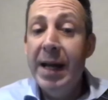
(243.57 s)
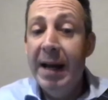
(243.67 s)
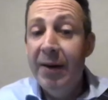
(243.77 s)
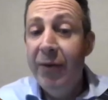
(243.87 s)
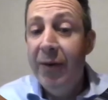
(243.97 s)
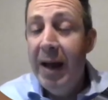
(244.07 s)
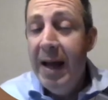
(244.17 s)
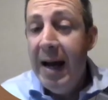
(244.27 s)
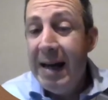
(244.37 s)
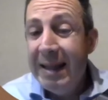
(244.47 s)
have
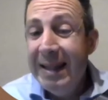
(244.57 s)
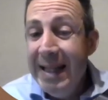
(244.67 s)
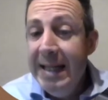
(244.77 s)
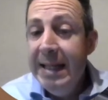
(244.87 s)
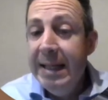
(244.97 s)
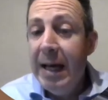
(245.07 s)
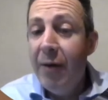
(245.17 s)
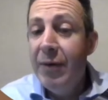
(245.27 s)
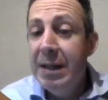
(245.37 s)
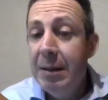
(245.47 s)
a leading
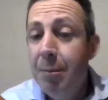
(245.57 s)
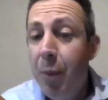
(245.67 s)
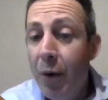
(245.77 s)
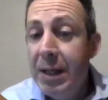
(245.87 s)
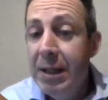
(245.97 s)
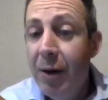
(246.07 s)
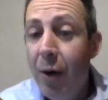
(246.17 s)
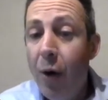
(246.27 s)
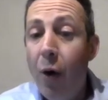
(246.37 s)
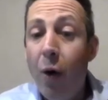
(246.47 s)
governing body
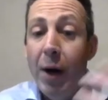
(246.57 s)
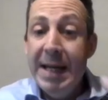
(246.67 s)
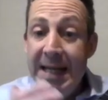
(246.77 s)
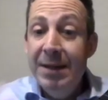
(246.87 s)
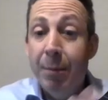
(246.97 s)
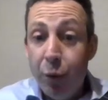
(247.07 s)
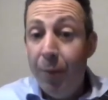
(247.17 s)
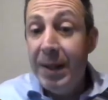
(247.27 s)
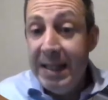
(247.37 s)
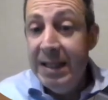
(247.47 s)
in the
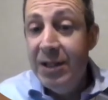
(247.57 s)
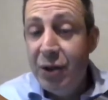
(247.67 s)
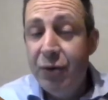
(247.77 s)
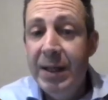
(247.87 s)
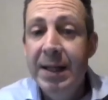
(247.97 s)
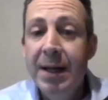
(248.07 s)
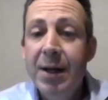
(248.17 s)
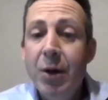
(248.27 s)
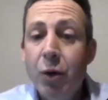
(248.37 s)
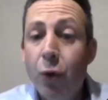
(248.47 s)
property industry
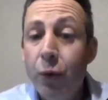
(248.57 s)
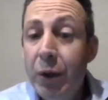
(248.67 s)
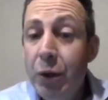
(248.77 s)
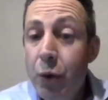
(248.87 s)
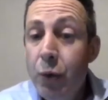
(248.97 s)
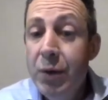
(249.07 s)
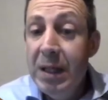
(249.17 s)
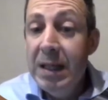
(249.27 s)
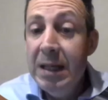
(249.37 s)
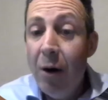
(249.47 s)
called the
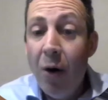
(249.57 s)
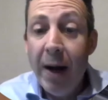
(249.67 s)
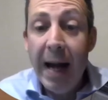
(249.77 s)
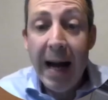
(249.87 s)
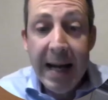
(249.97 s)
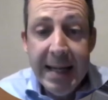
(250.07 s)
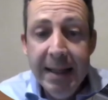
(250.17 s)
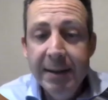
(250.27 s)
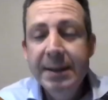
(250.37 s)
UDIA,